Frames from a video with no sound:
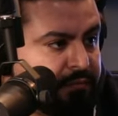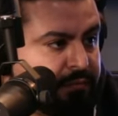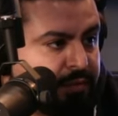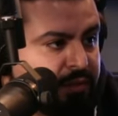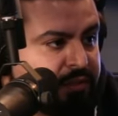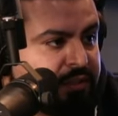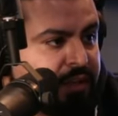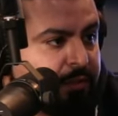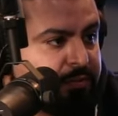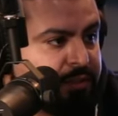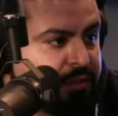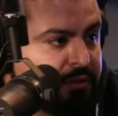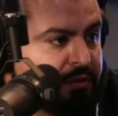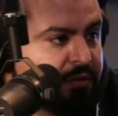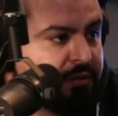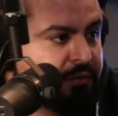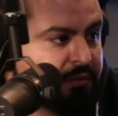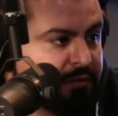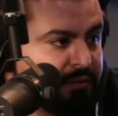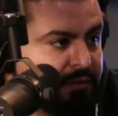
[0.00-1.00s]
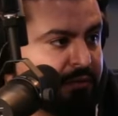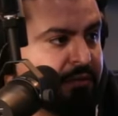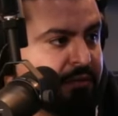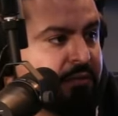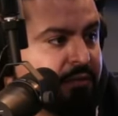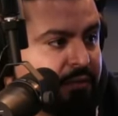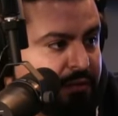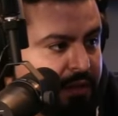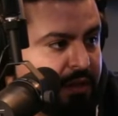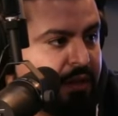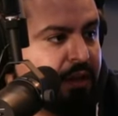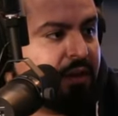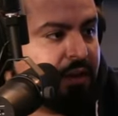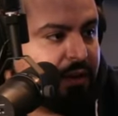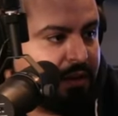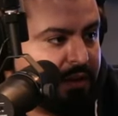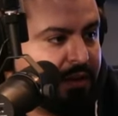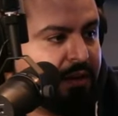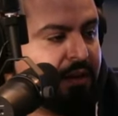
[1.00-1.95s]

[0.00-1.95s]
perception, likes, likes yeah.